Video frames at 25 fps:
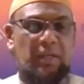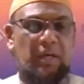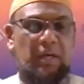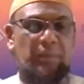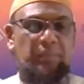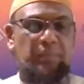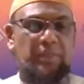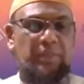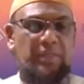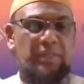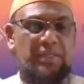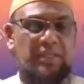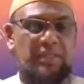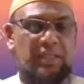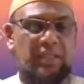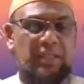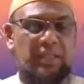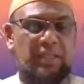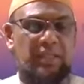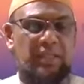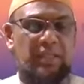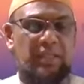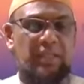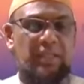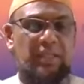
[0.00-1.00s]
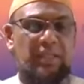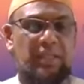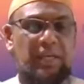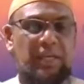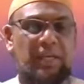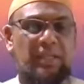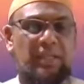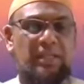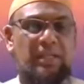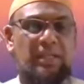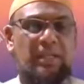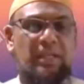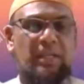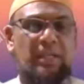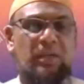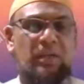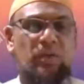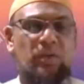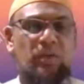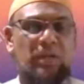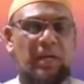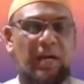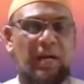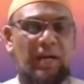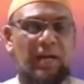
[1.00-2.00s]
A person can
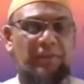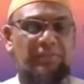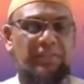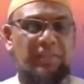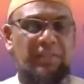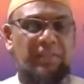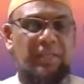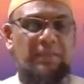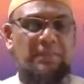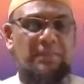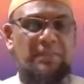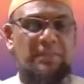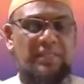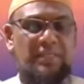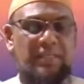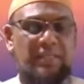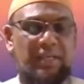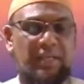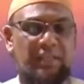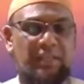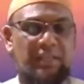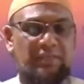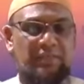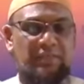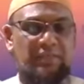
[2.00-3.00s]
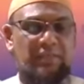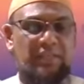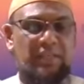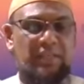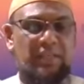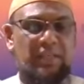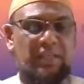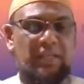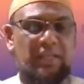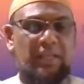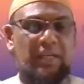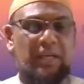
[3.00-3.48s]
look after themselves